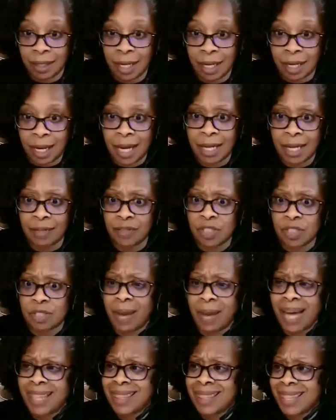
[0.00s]
and kind of just
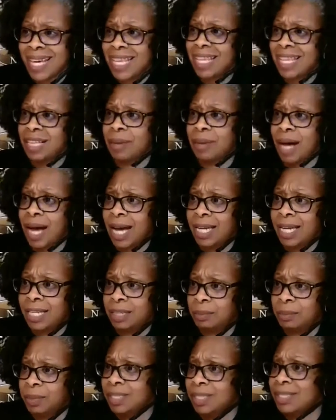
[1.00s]
my thinking behind
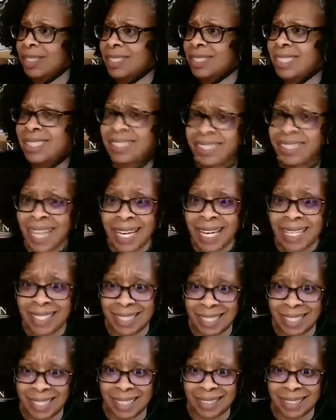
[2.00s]
it, because as a
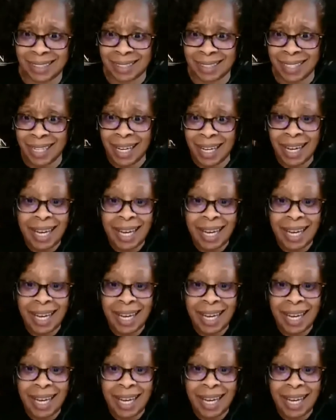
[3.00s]
scientist,